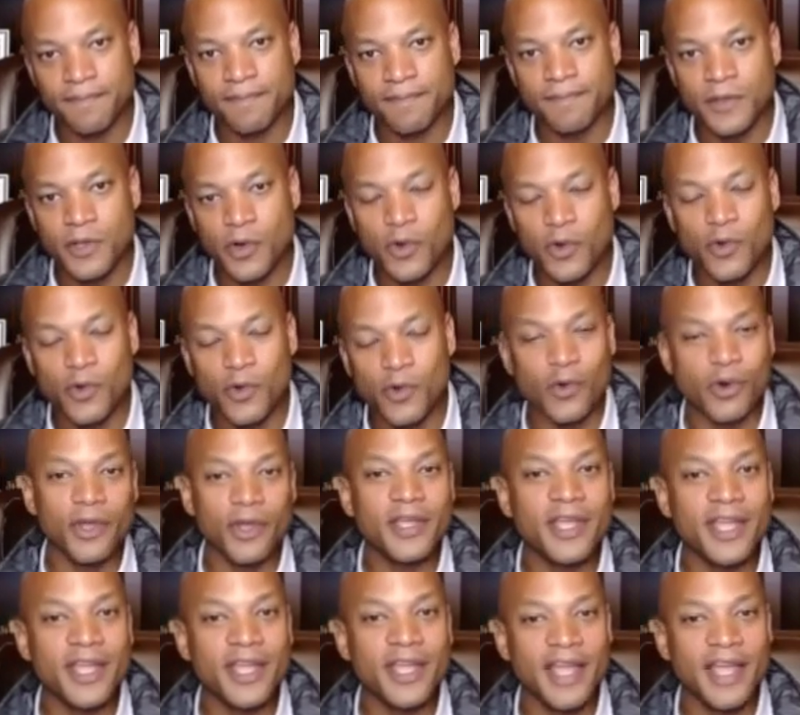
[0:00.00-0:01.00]
who are
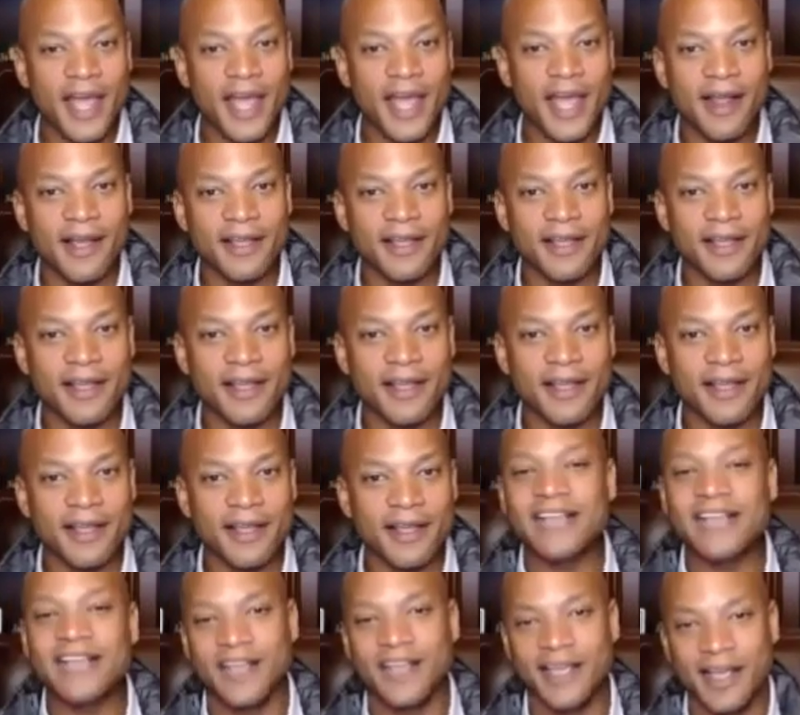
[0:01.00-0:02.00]
looking at us and
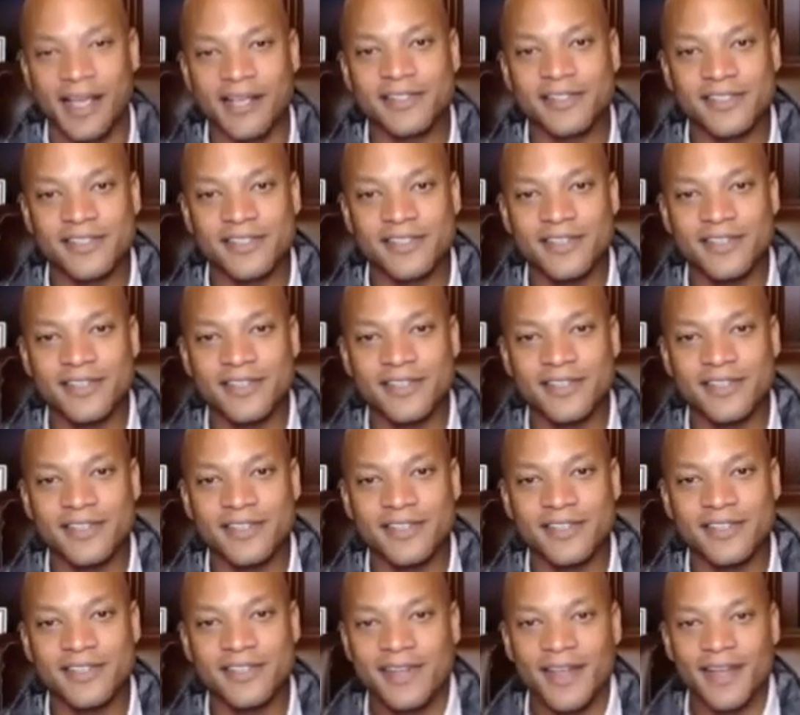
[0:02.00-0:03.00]
asking us
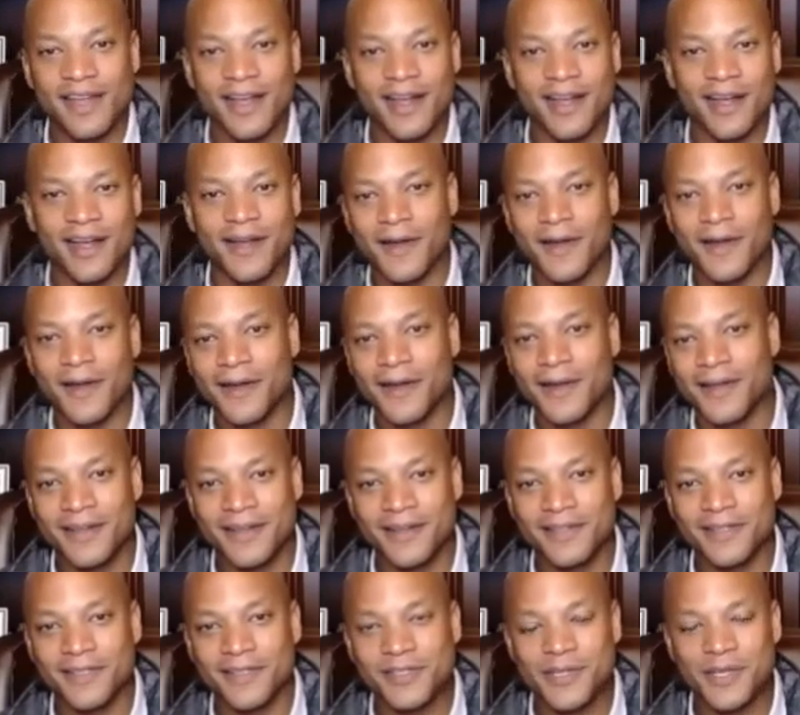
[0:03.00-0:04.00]
uh,
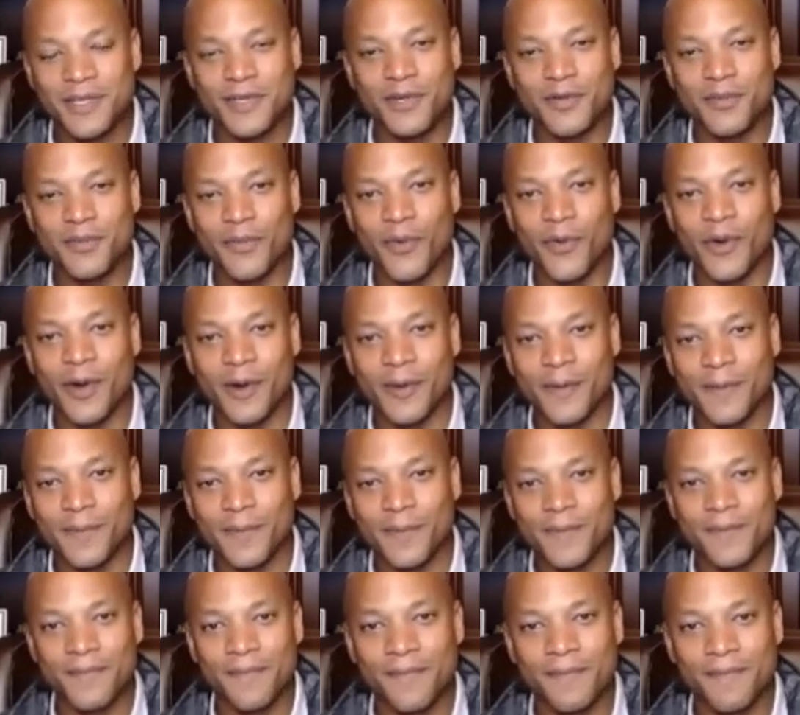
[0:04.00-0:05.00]
to do more,
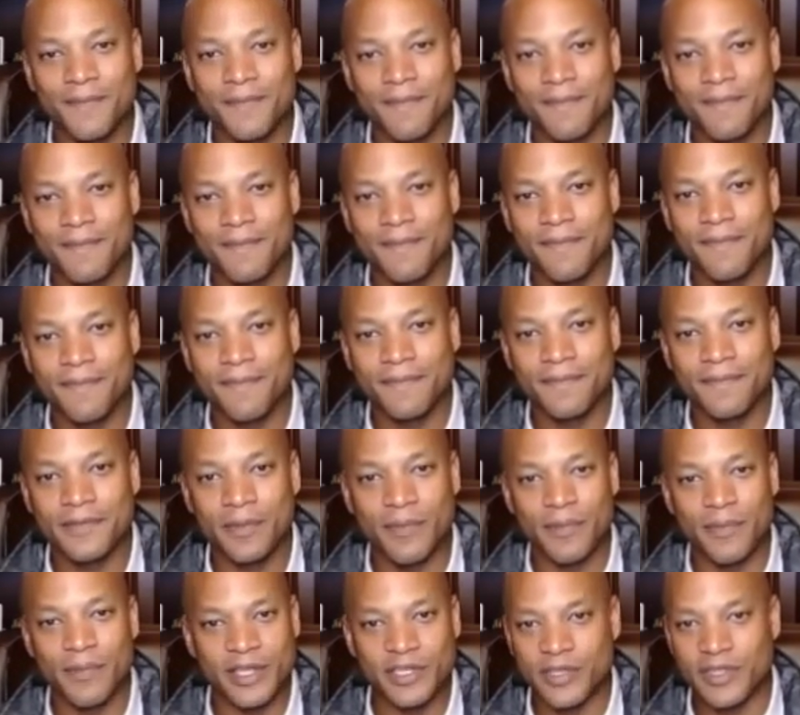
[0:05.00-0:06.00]
to
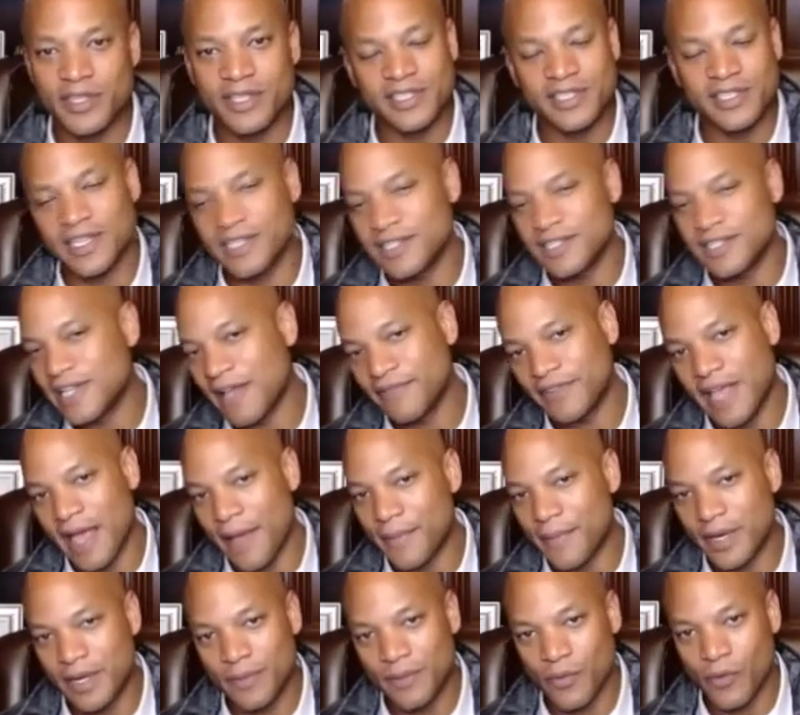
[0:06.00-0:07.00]
make sure this doesn't have to
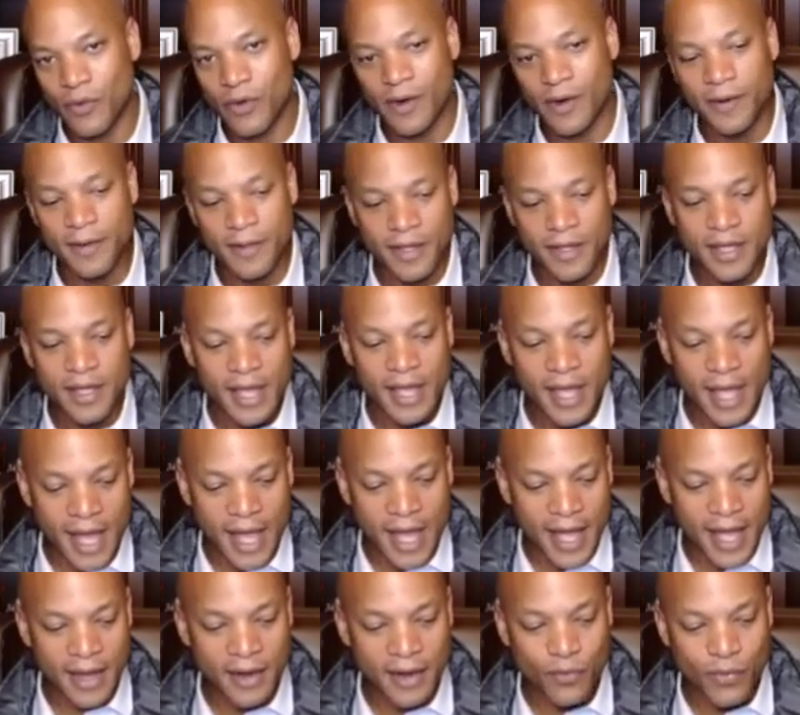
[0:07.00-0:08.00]
happen anymore.
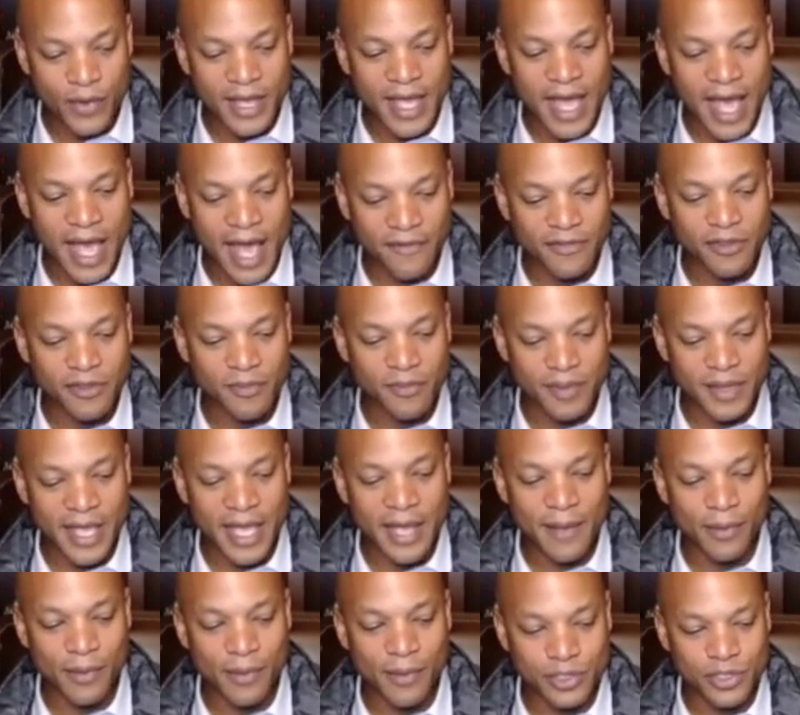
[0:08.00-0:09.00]
And we have to be
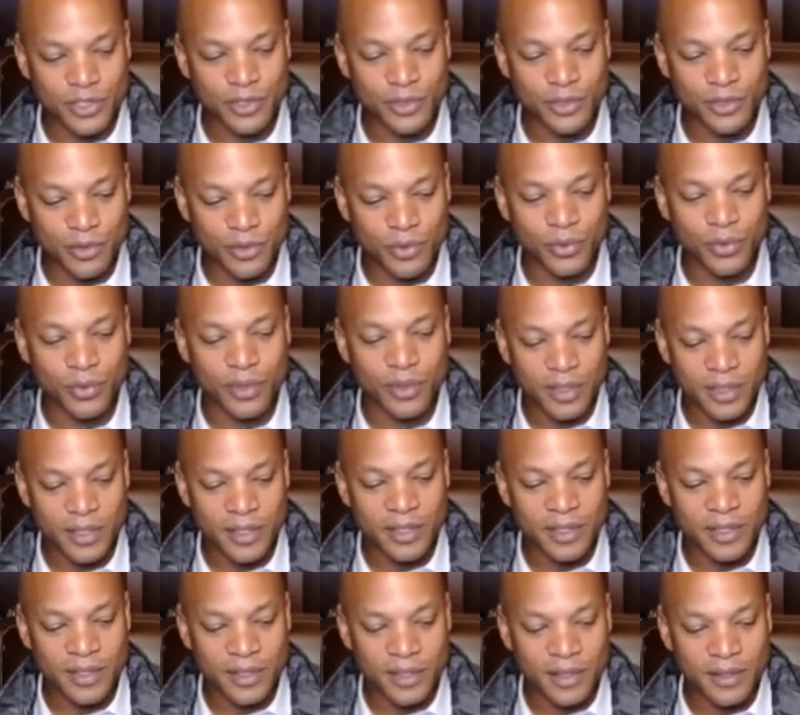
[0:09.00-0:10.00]
able to
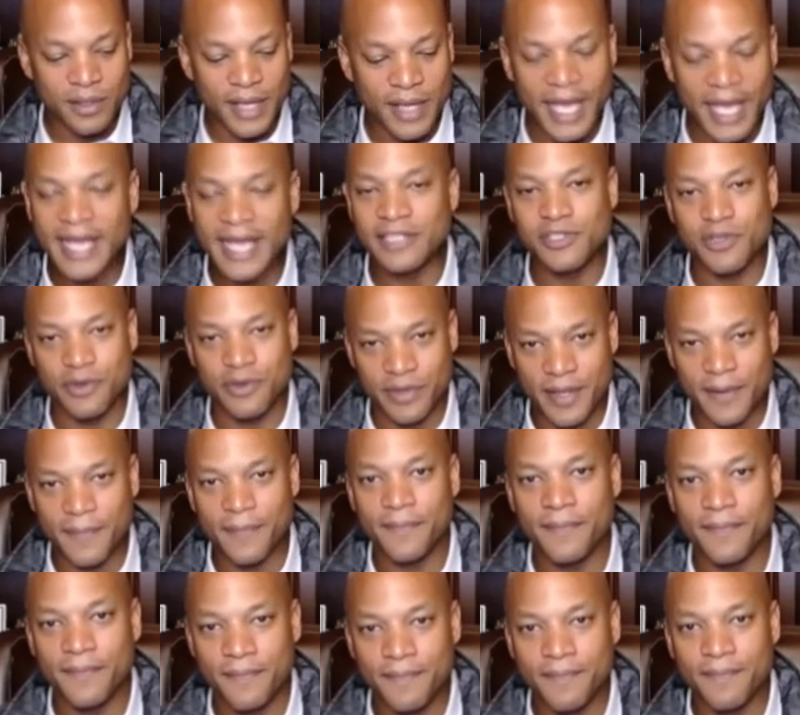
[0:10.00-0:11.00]
answer them
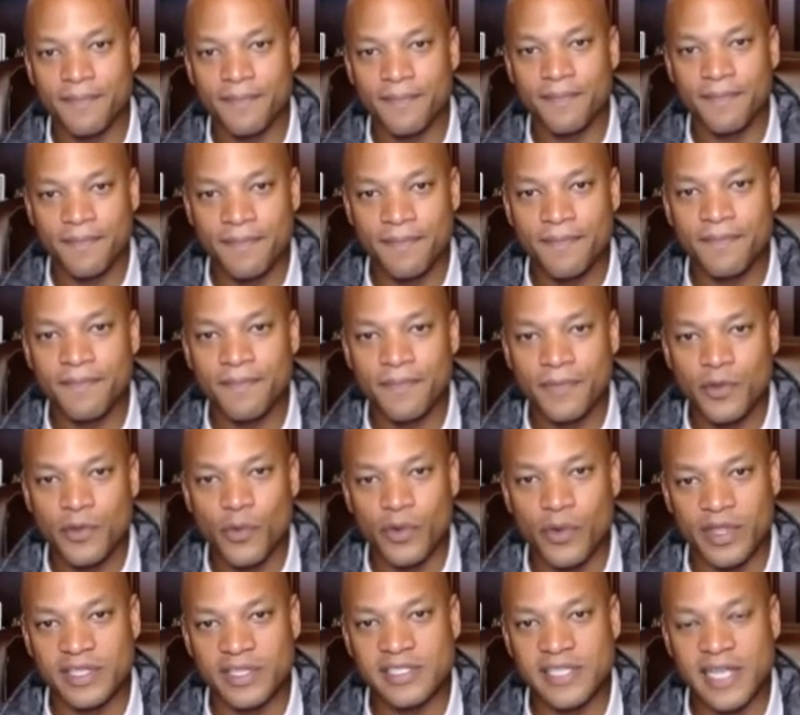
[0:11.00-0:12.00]

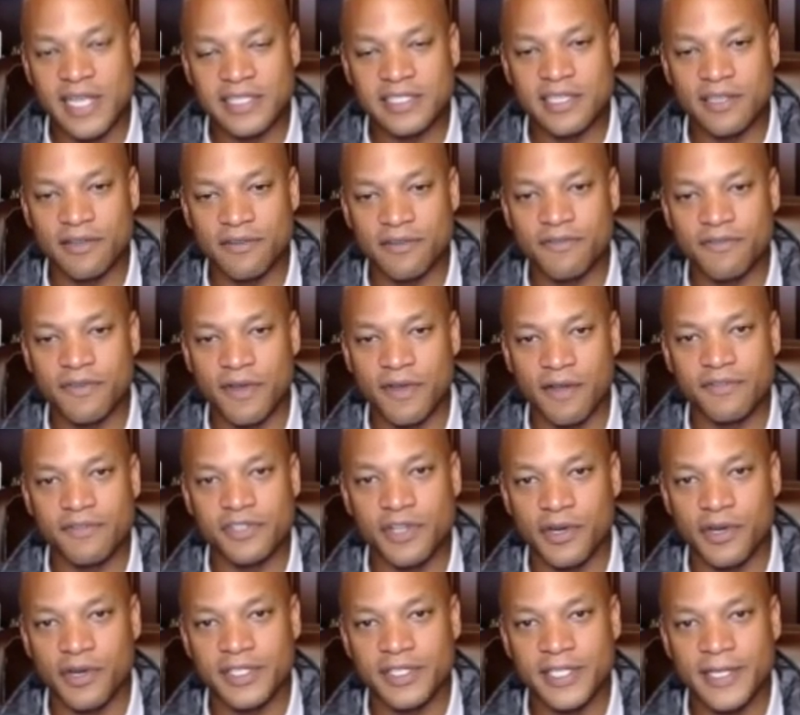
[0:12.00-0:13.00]
with a sense of
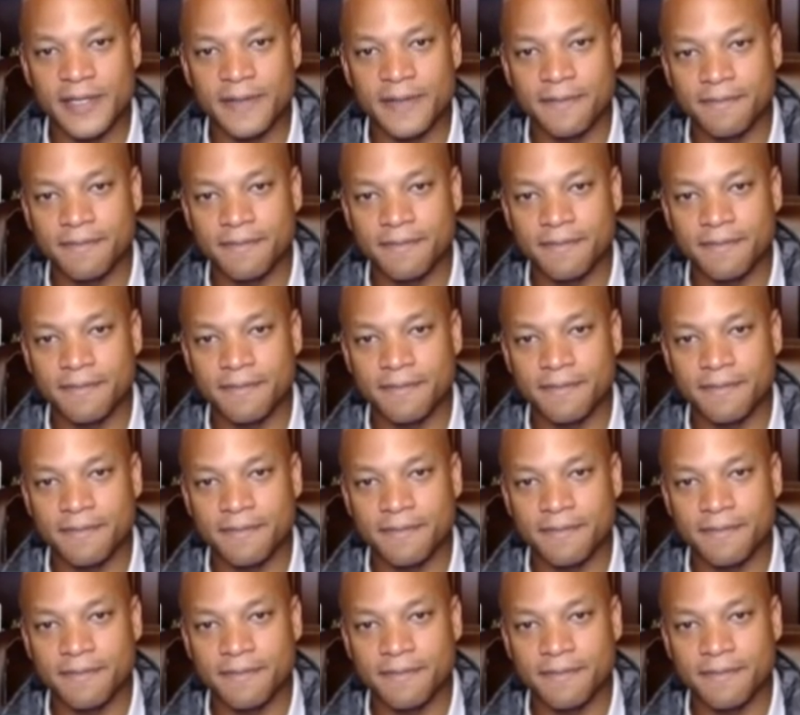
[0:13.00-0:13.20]
certainty.